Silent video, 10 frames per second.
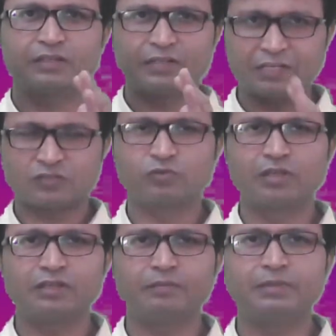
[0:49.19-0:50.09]
text
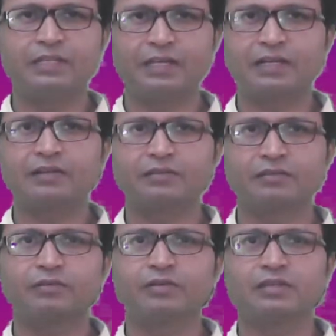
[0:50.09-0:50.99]
will be there
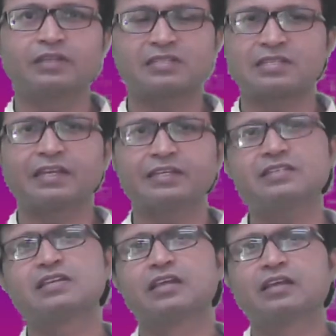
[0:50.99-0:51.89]
in the
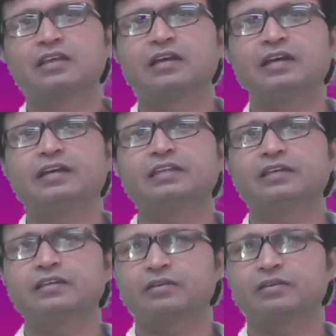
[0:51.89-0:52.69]
slides and